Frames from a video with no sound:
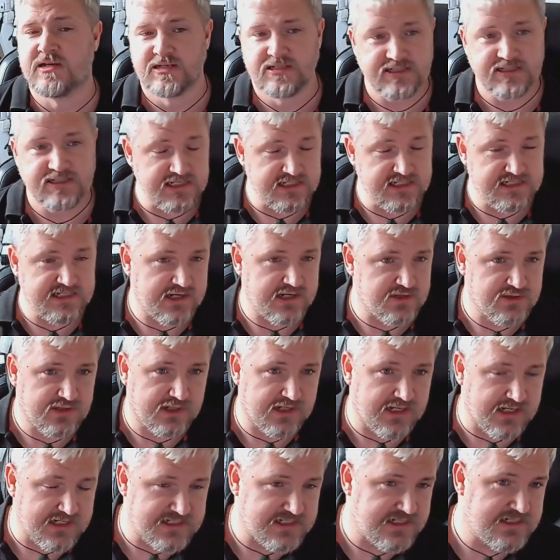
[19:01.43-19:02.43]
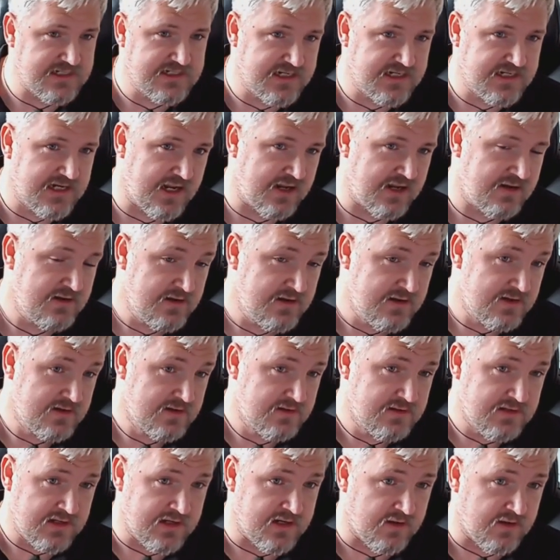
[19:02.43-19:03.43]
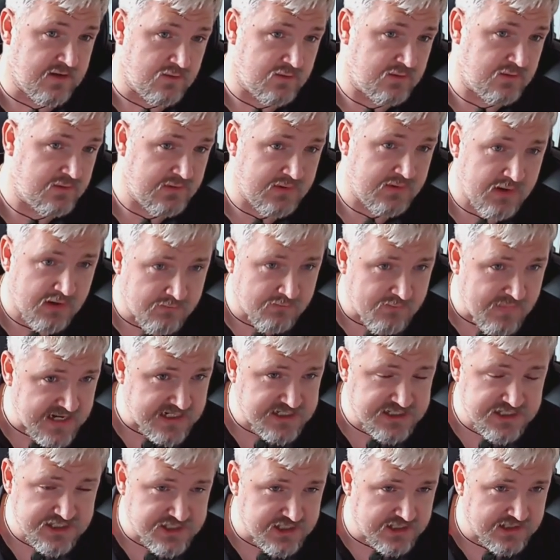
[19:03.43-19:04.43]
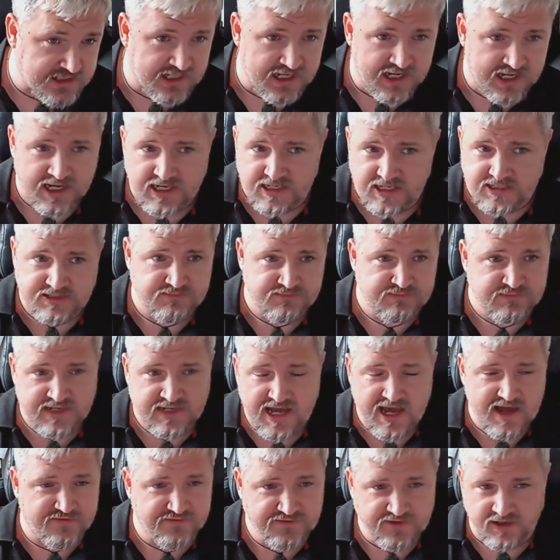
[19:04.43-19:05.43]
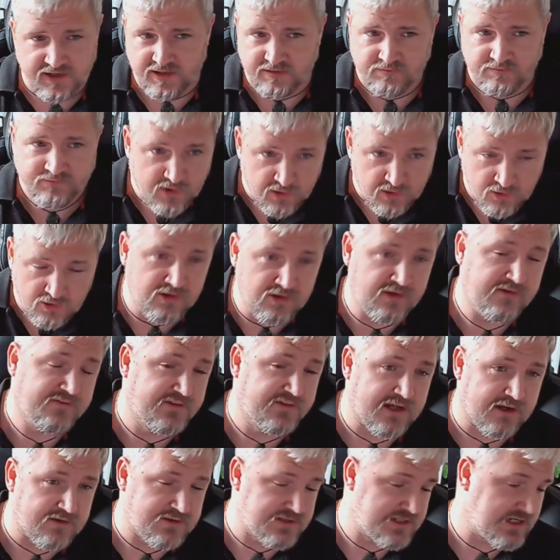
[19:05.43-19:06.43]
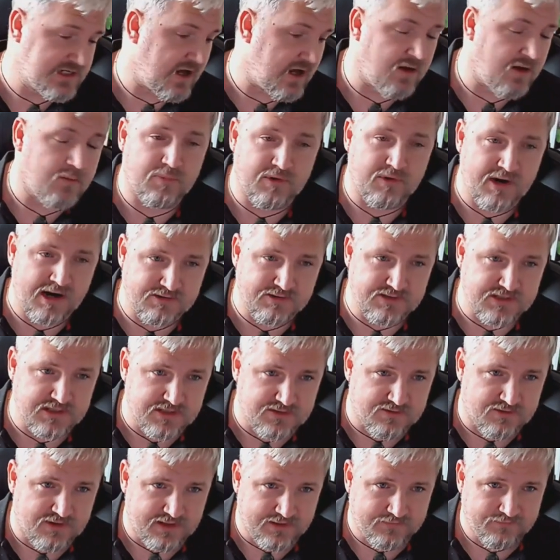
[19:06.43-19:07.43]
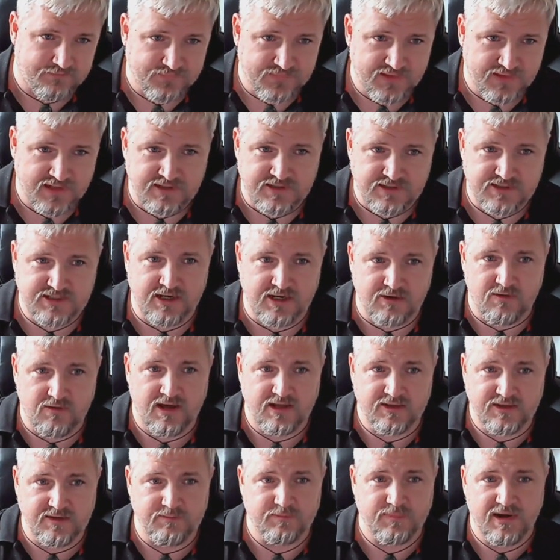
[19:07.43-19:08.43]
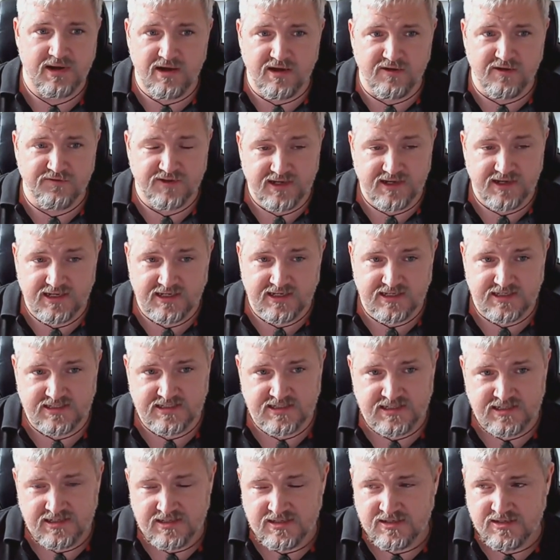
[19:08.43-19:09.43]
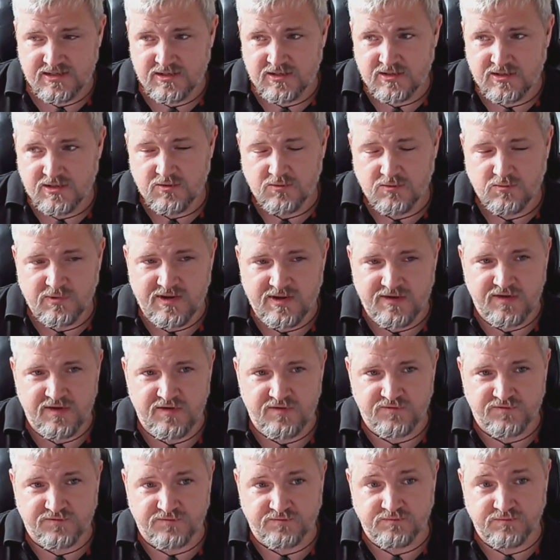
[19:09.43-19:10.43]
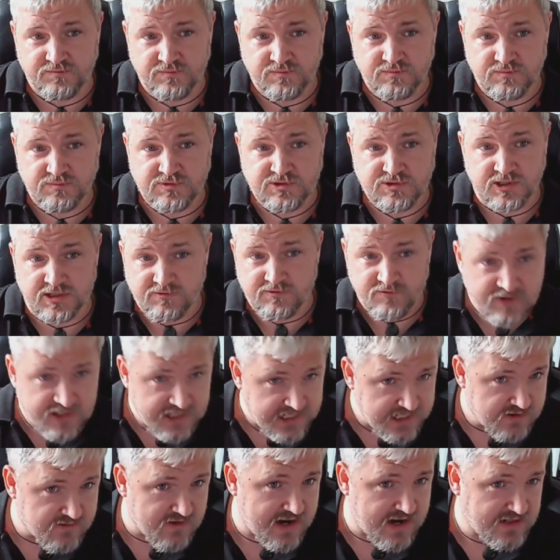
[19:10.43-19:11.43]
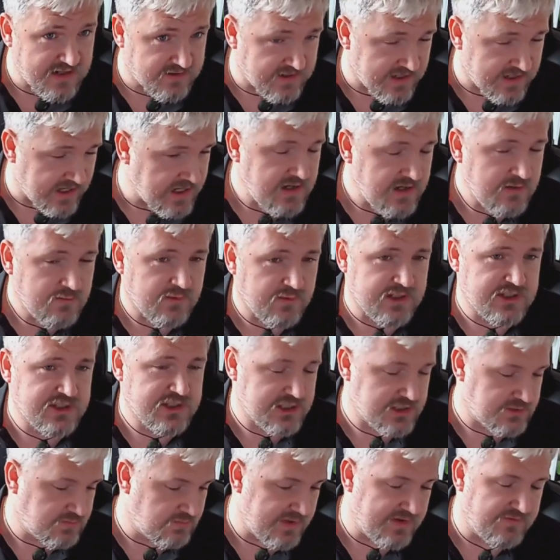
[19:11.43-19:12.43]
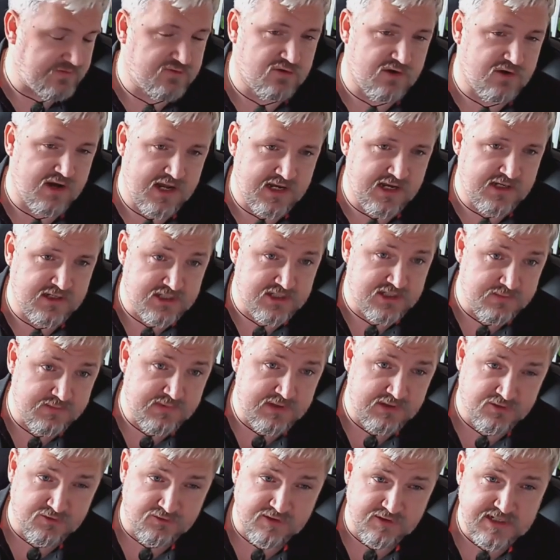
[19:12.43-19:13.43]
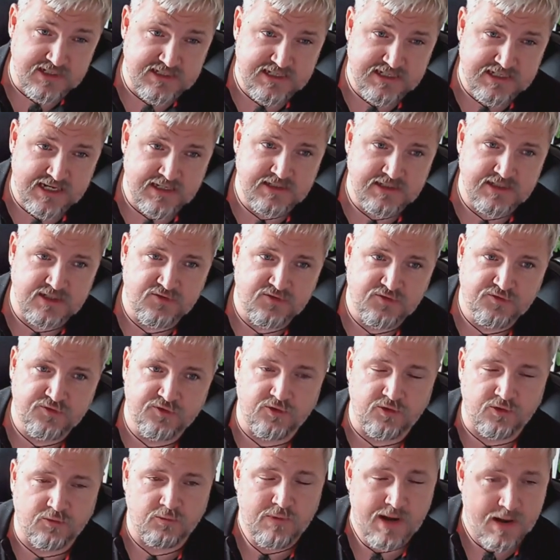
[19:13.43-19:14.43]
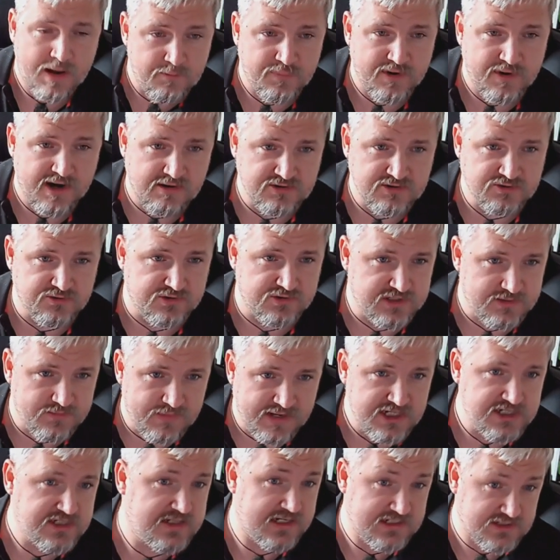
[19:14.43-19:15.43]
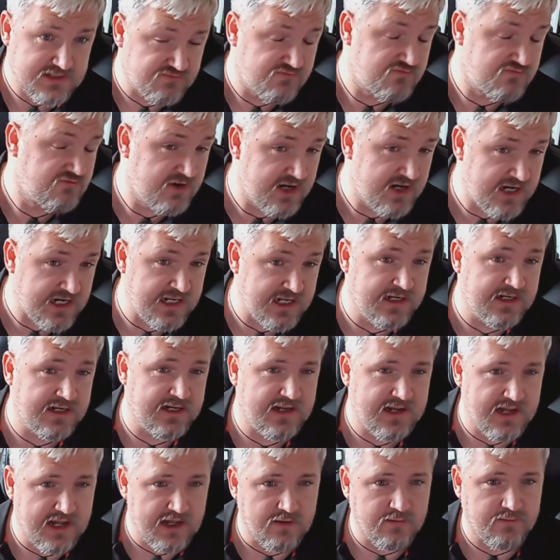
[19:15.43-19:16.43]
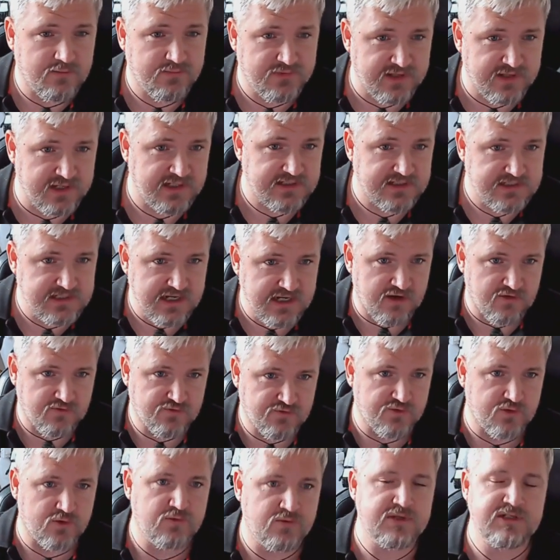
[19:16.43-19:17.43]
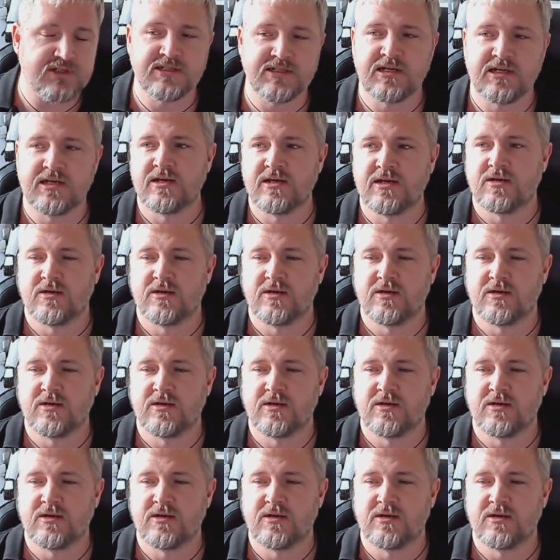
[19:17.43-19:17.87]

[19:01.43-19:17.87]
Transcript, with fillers: decentralized internet, you know, messaging layers, Kafka, all of those aren't browsers, right? And so I think part of it is we've done a really great thing, which is we've created a W3 standard for web browser automation. That's really going to help things go forwards.